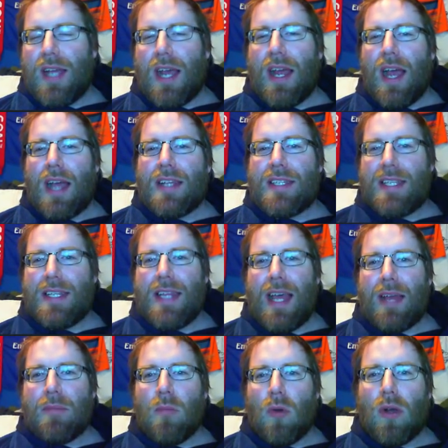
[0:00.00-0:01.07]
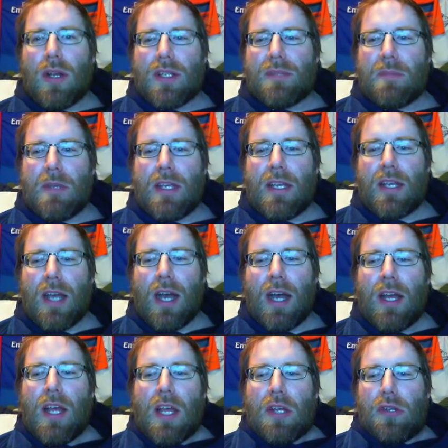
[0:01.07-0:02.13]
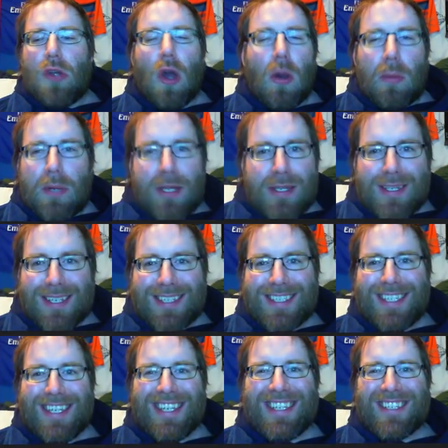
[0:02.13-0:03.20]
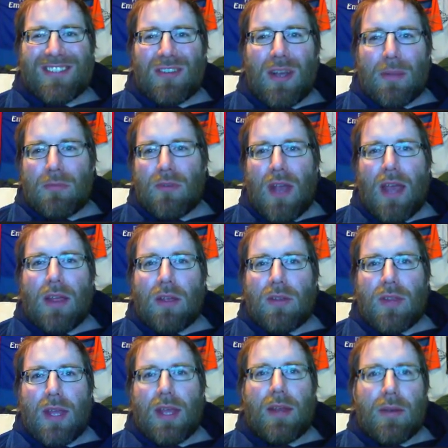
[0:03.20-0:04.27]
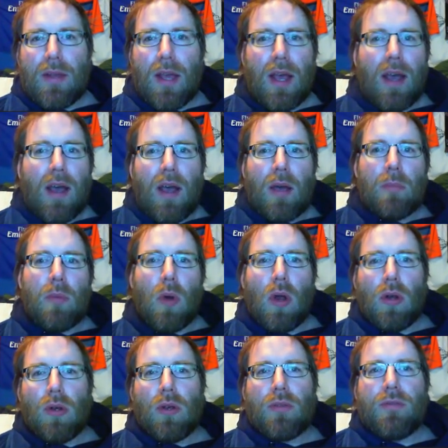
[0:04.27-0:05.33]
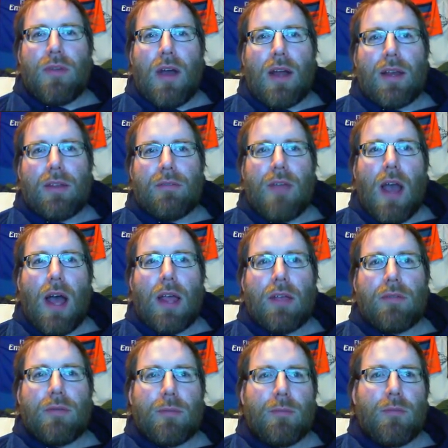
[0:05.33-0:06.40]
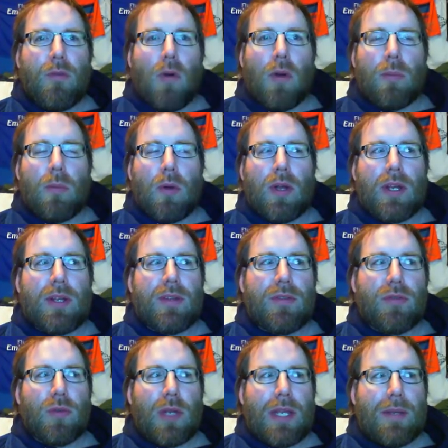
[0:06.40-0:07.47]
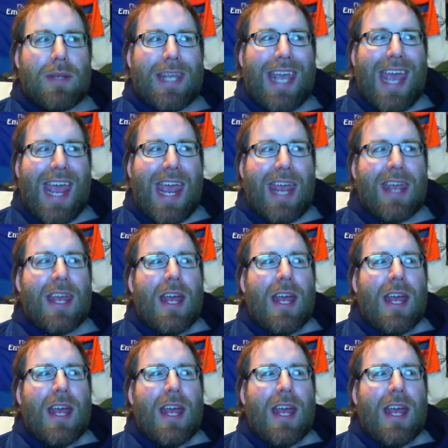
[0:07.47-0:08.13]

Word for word: I, I see that more as being a nobody succeeds script rather than uh, a Boruk finding value from four point three K.